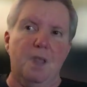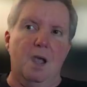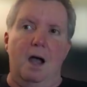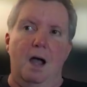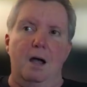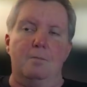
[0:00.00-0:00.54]

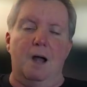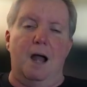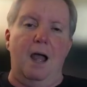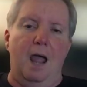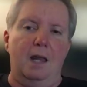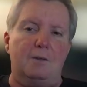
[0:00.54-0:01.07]

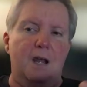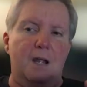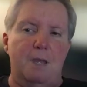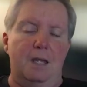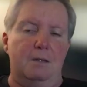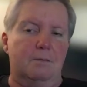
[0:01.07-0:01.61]
I highly
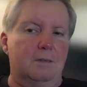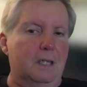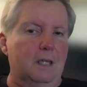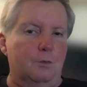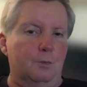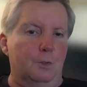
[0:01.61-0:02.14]
recommend
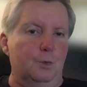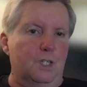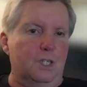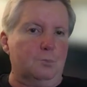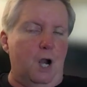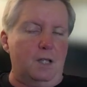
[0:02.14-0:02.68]
thinking through
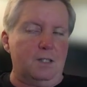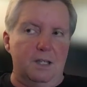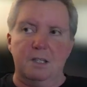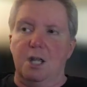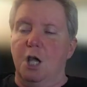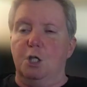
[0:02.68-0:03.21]
this
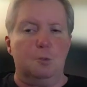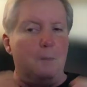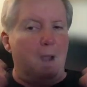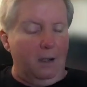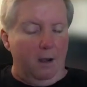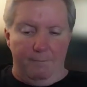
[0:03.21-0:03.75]
process. You
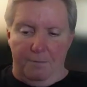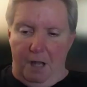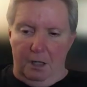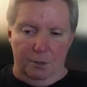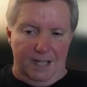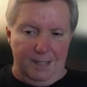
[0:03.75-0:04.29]
might not
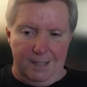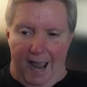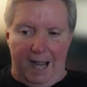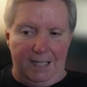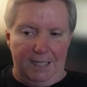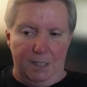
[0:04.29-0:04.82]
follow
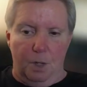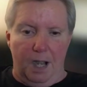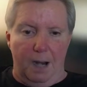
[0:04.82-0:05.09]
exactly what